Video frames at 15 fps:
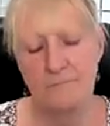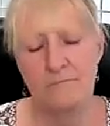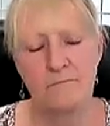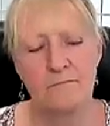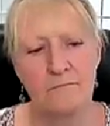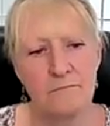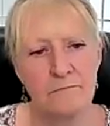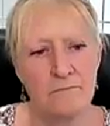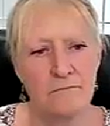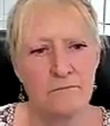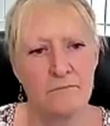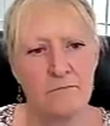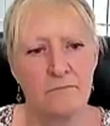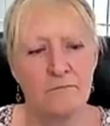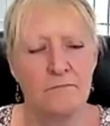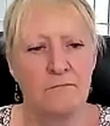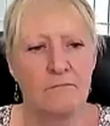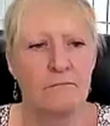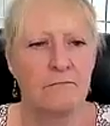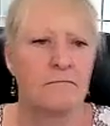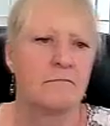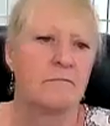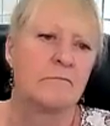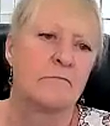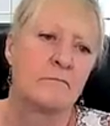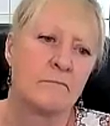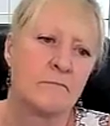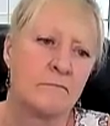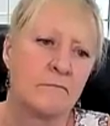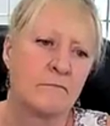
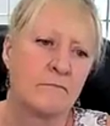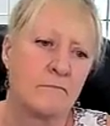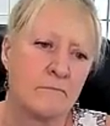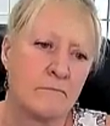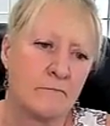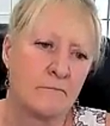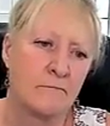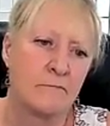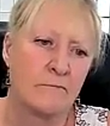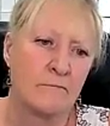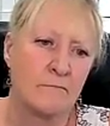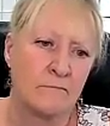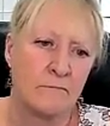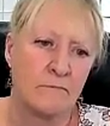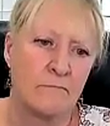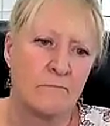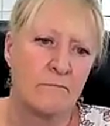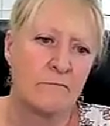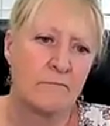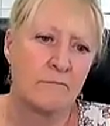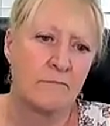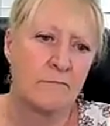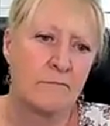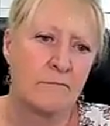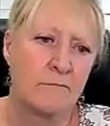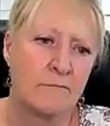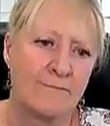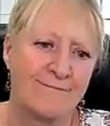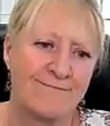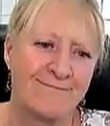
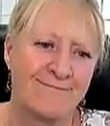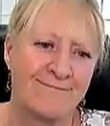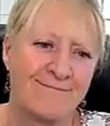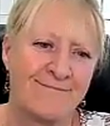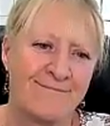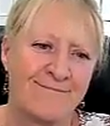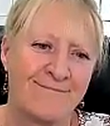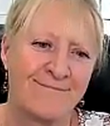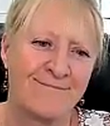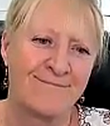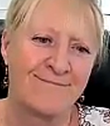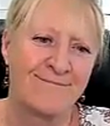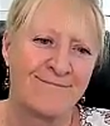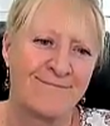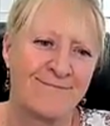The person shown says nothing.